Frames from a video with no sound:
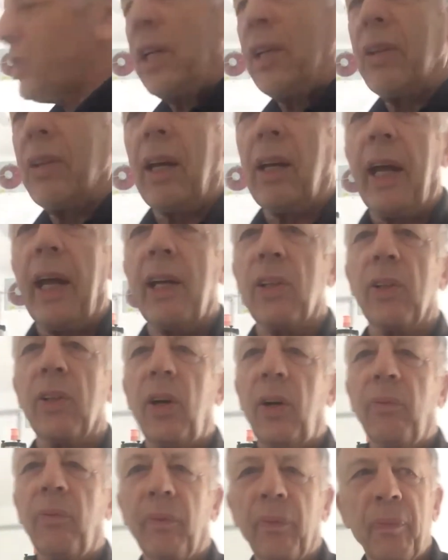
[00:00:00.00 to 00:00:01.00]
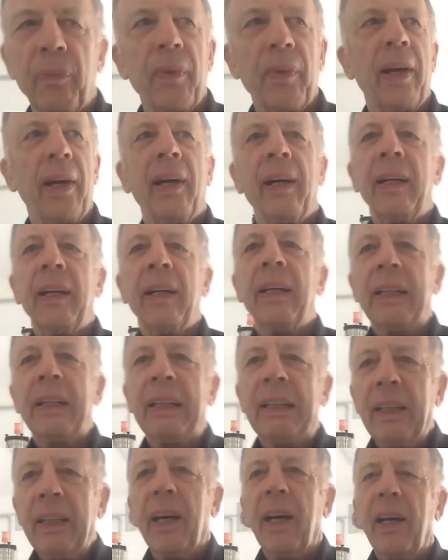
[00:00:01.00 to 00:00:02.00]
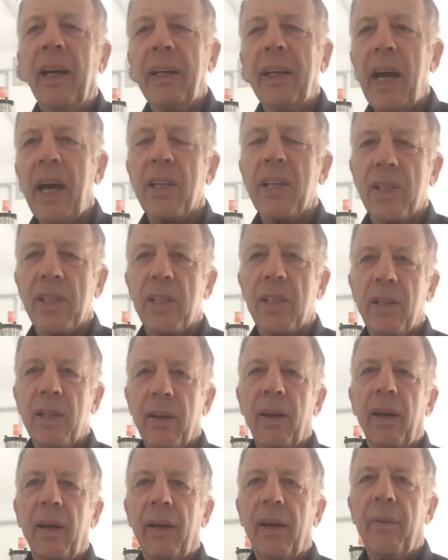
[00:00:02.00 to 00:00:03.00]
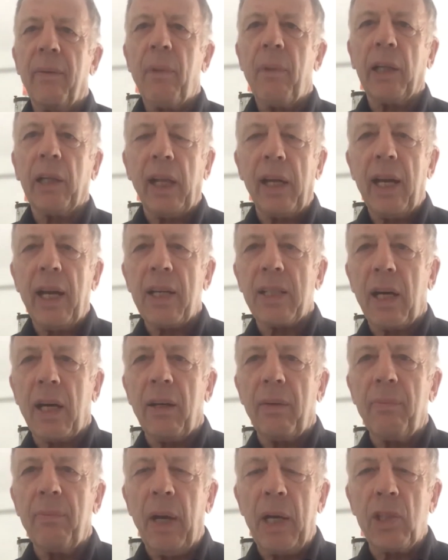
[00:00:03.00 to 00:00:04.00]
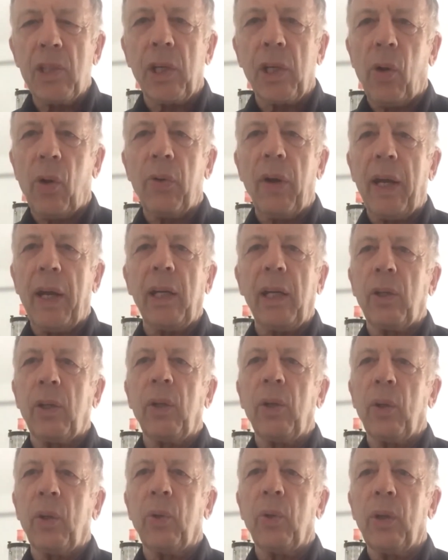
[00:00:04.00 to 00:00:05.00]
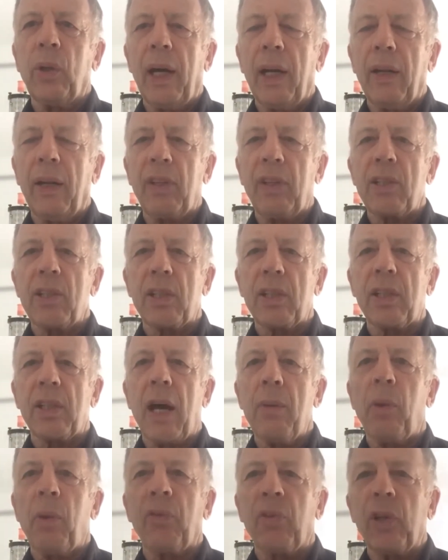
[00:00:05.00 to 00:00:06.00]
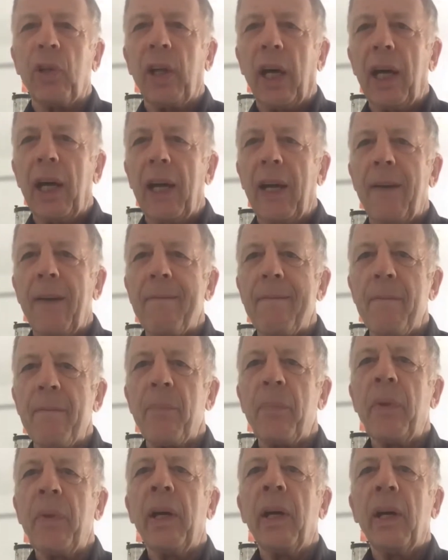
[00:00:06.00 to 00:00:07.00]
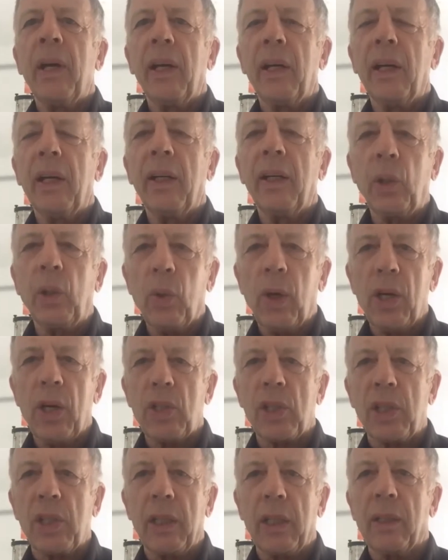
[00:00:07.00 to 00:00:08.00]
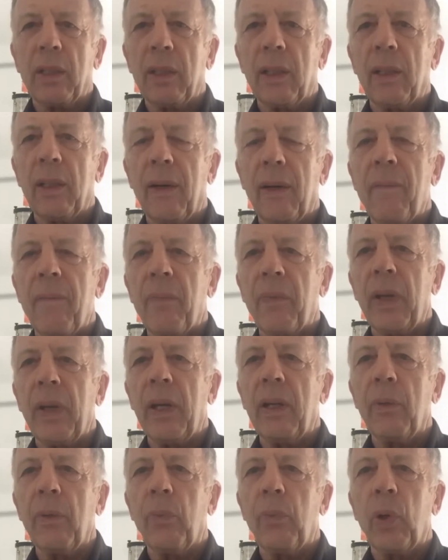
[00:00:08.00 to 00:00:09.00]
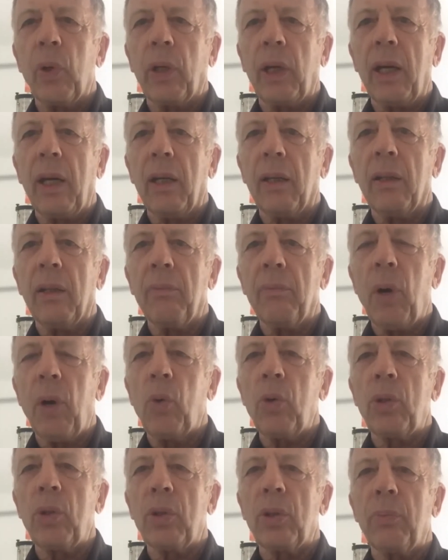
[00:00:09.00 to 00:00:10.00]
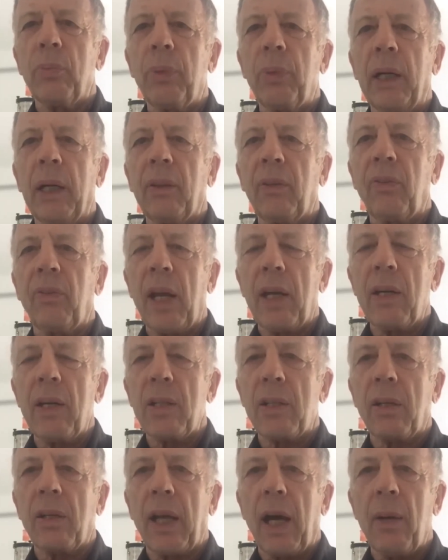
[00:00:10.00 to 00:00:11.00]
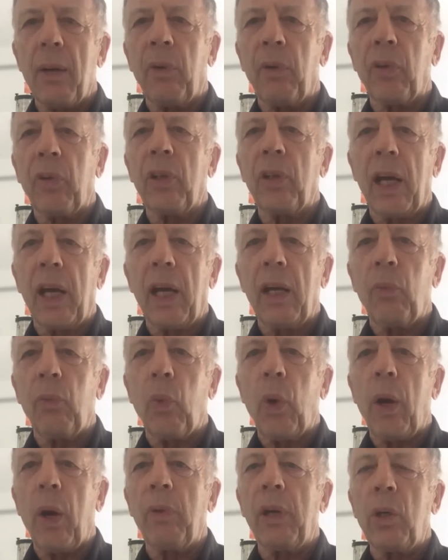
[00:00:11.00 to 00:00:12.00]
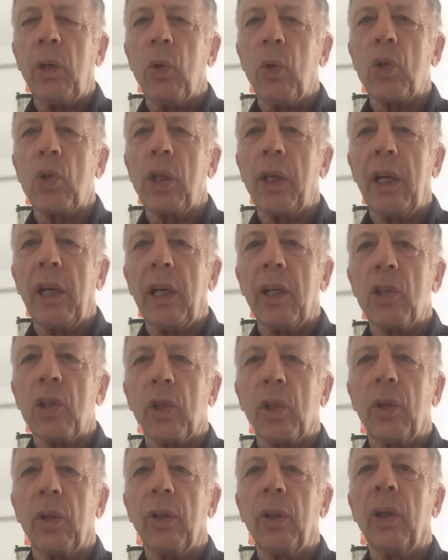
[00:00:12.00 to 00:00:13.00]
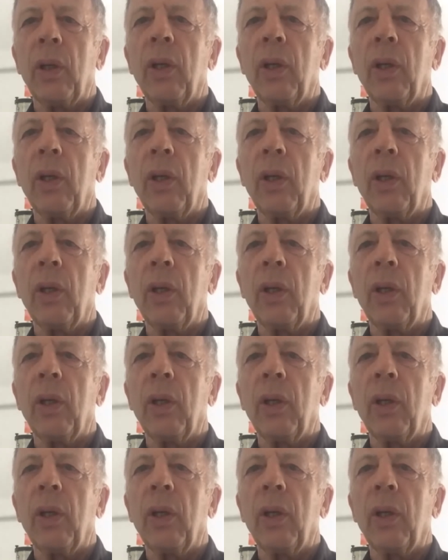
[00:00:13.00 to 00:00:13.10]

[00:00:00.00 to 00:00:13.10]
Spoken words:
that later on. Yes, Martin, as I mentioned already to you, at this time of the day, you are still in a working mode, but that is the time of the day where we usually enjoy